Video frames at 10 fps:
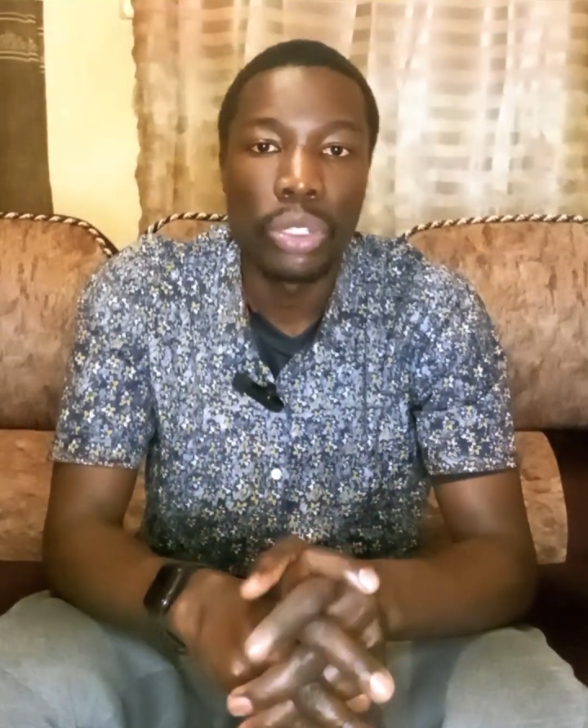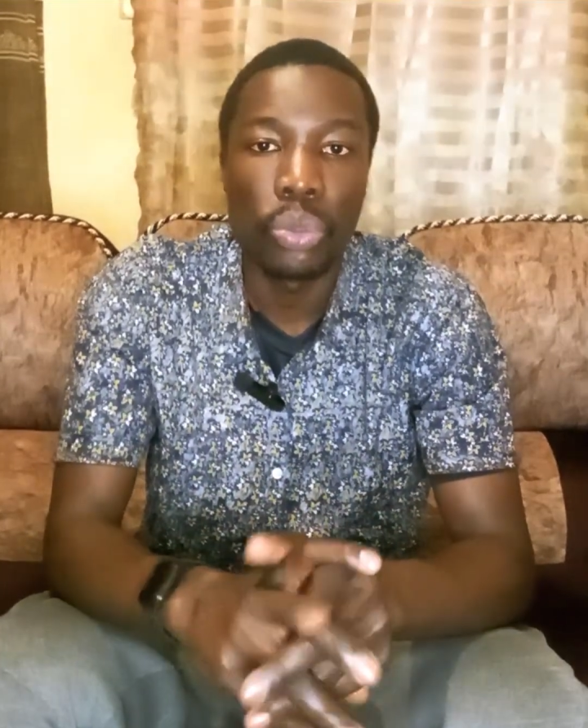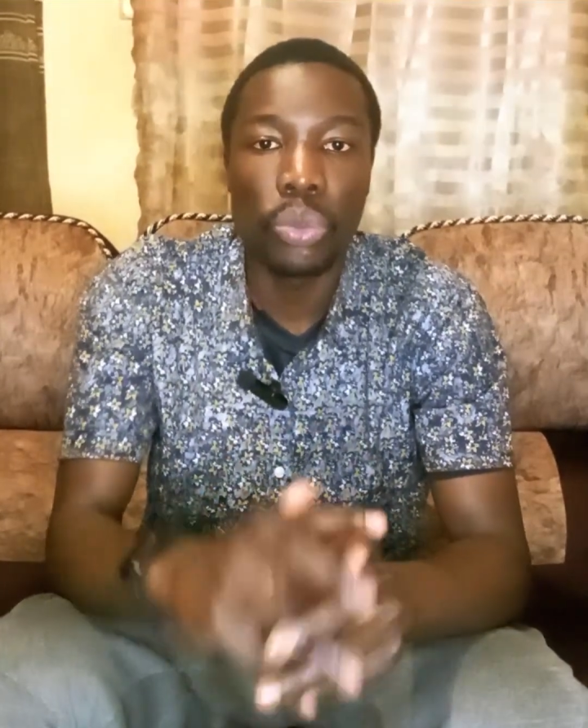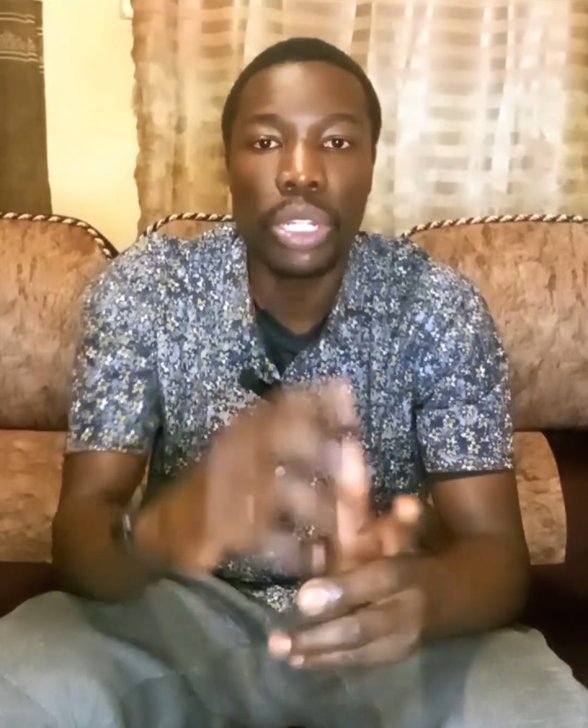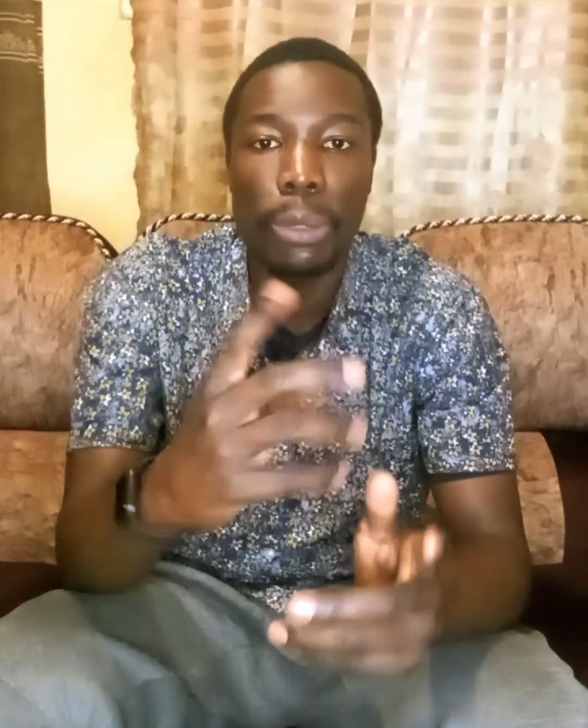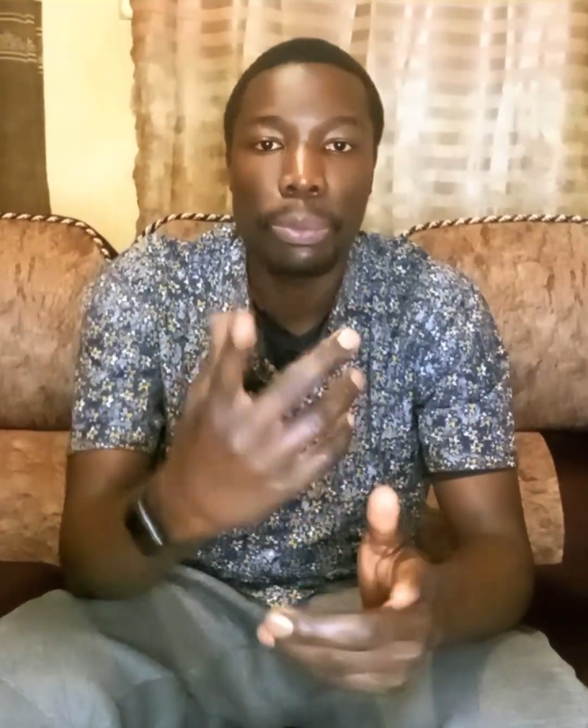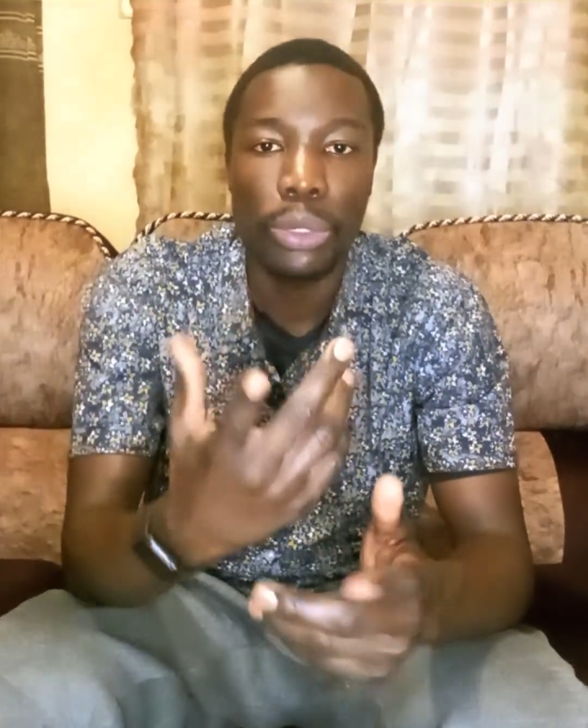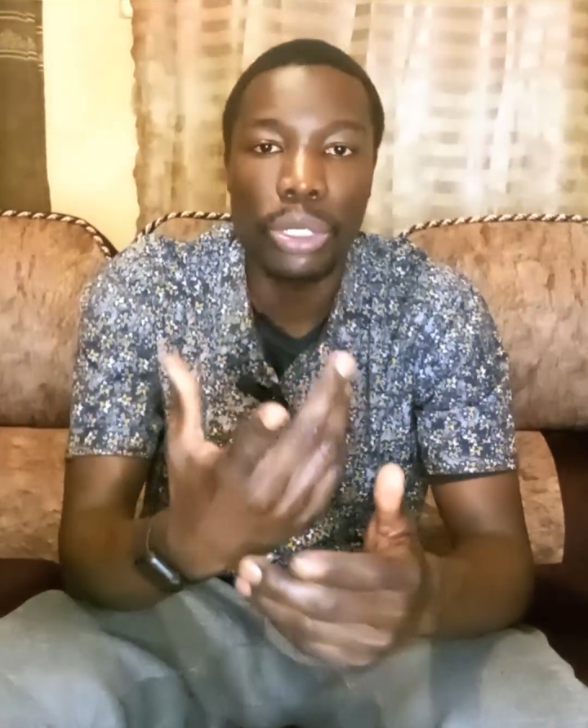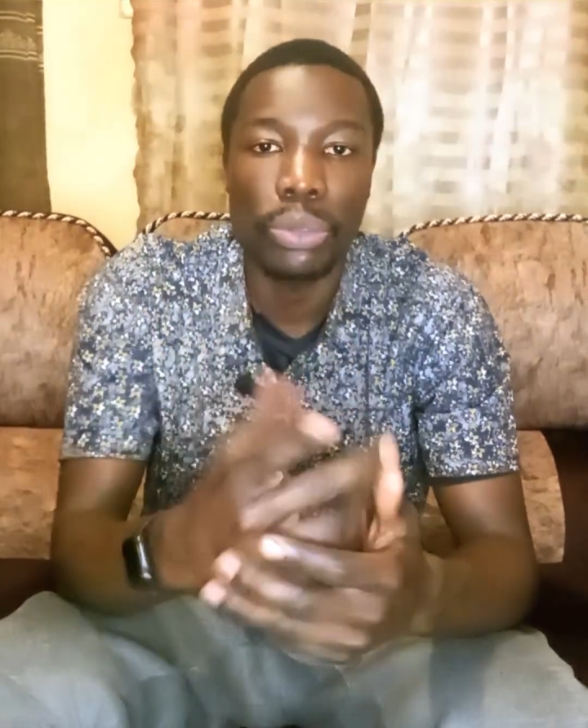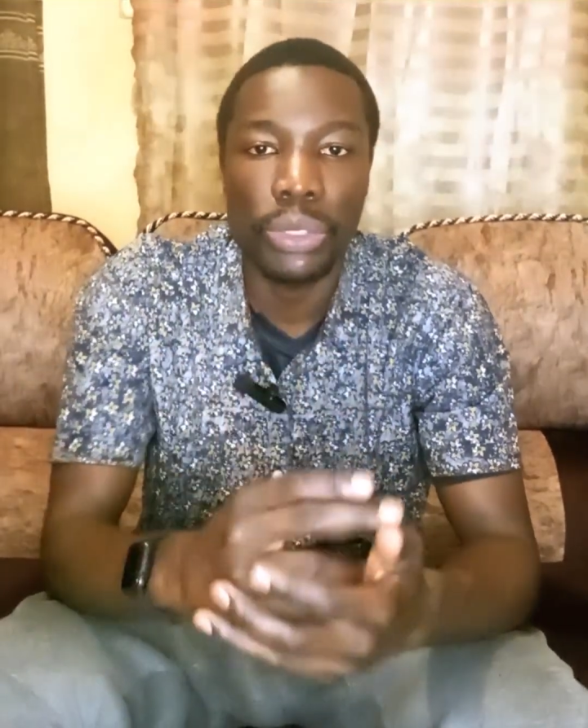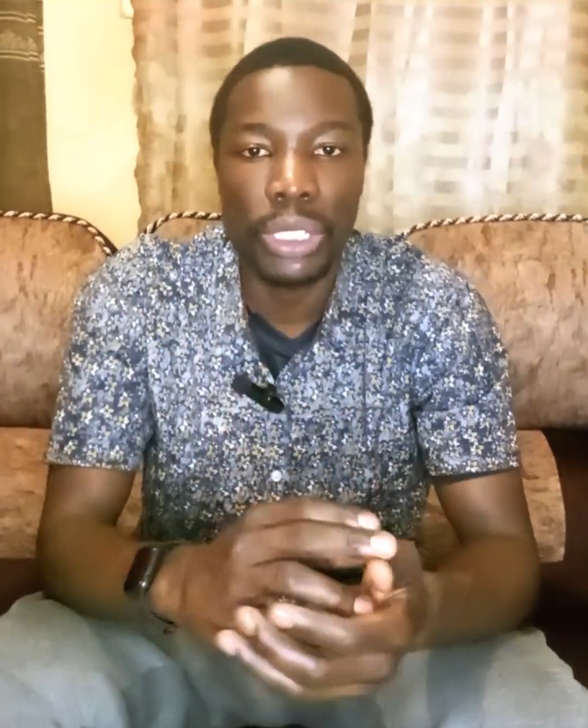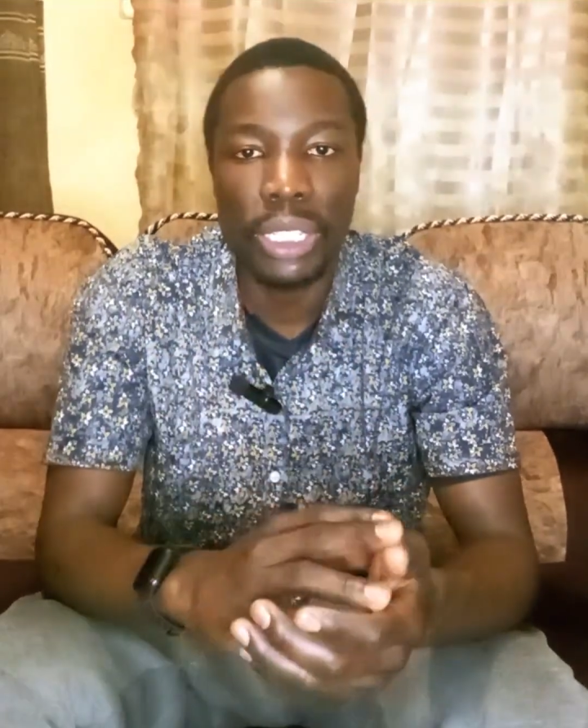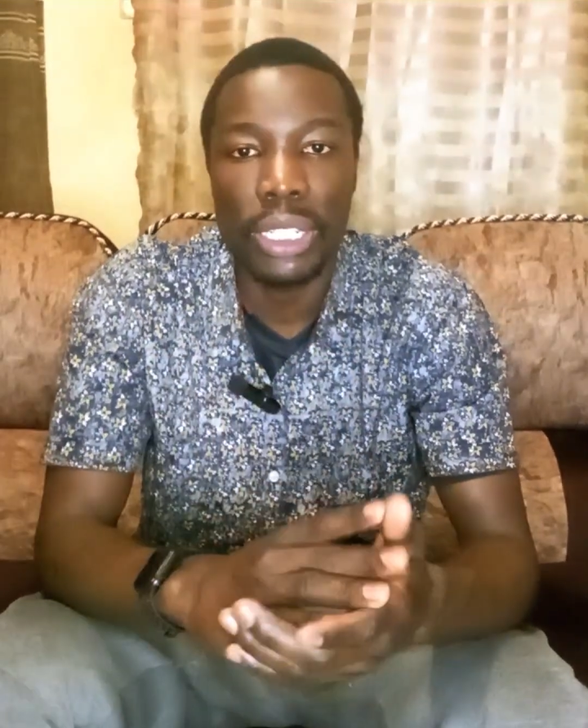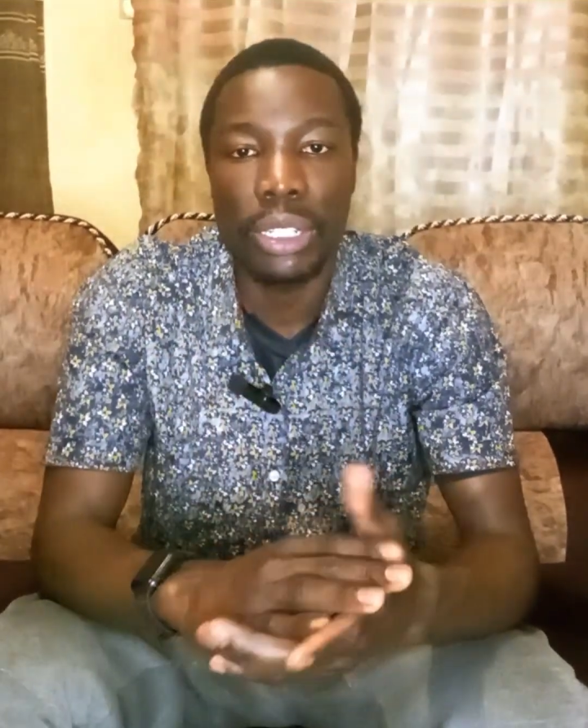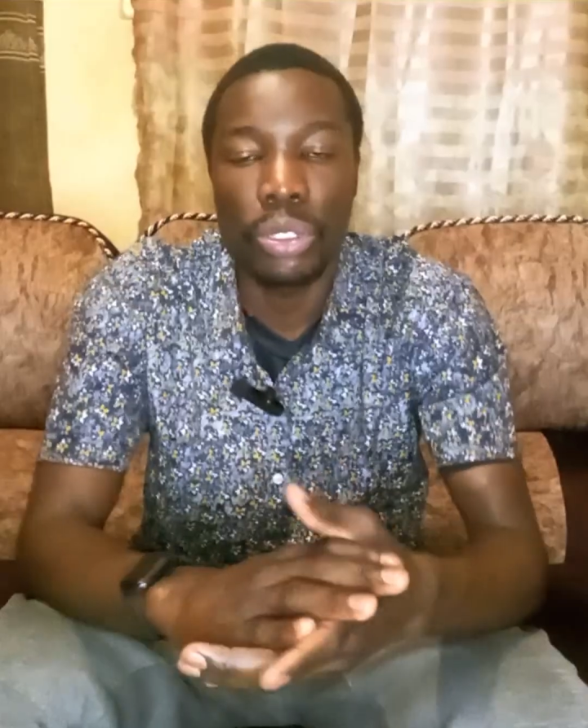through that point of a
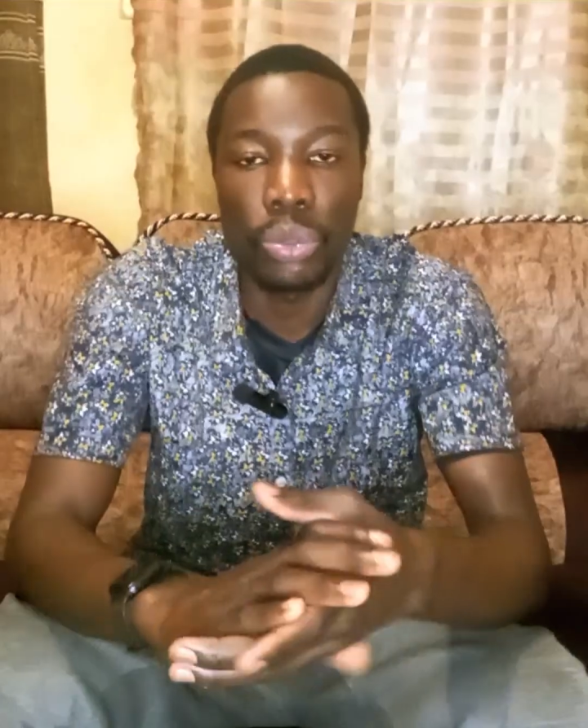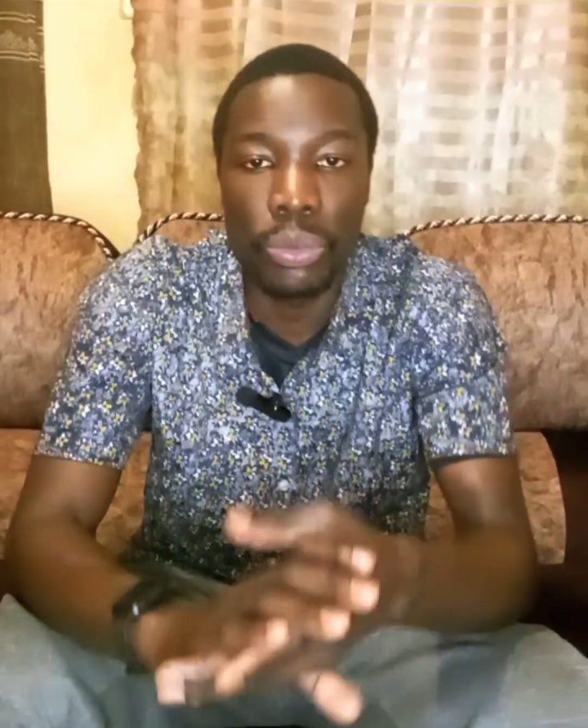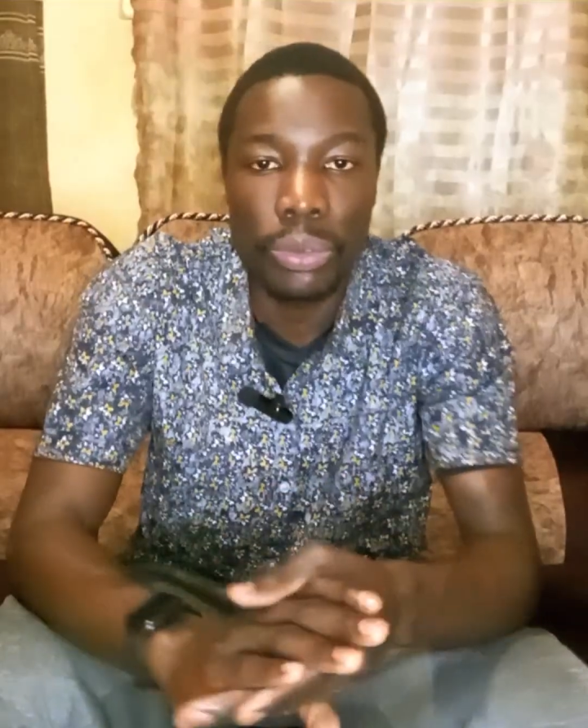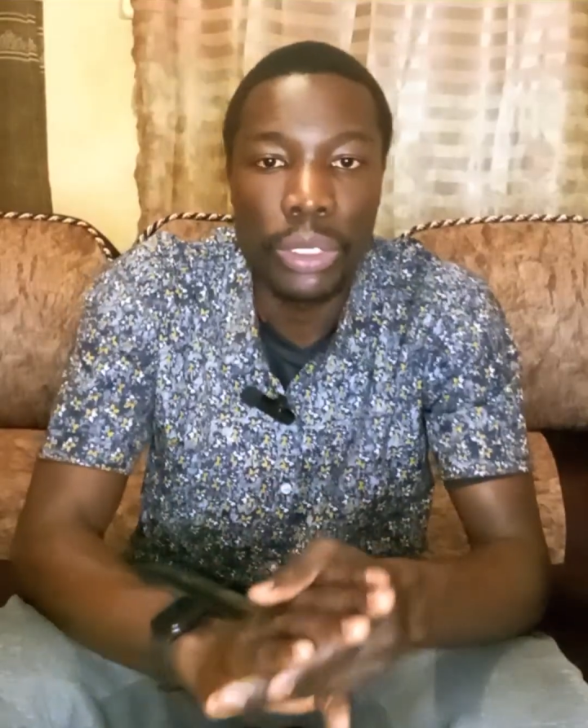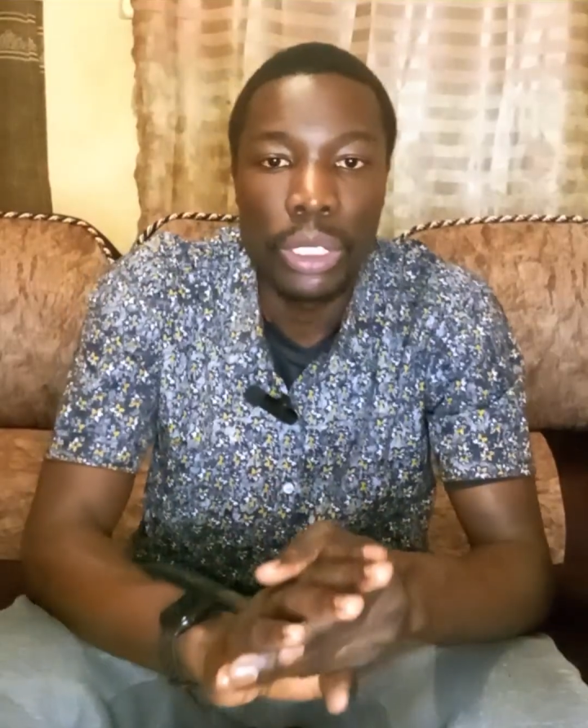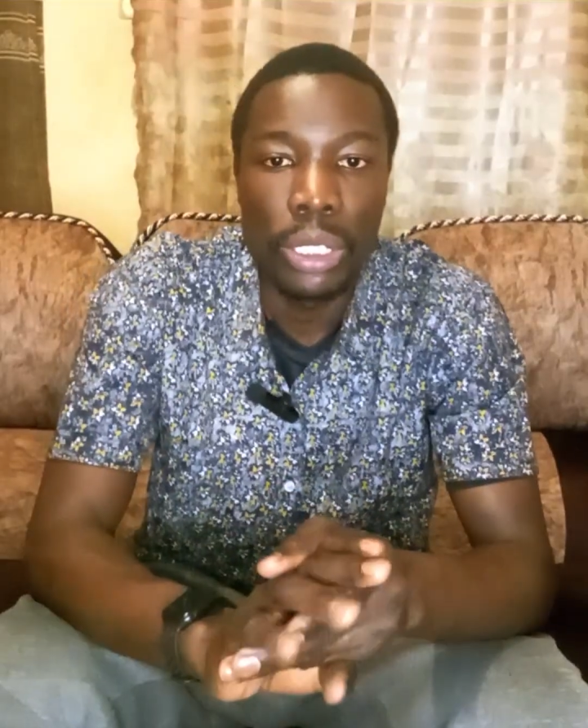share that you